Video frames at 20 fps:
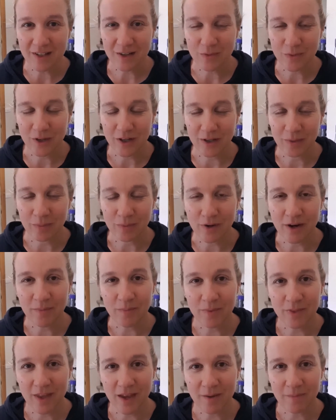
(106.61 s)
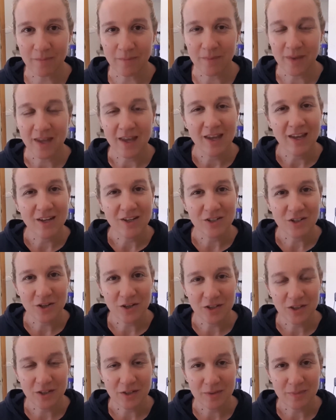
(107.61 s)
We're gonna prep them,
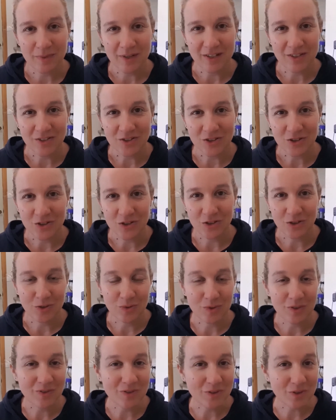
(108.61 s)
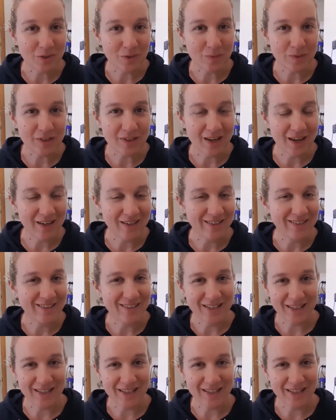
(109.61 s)
turn them into soups and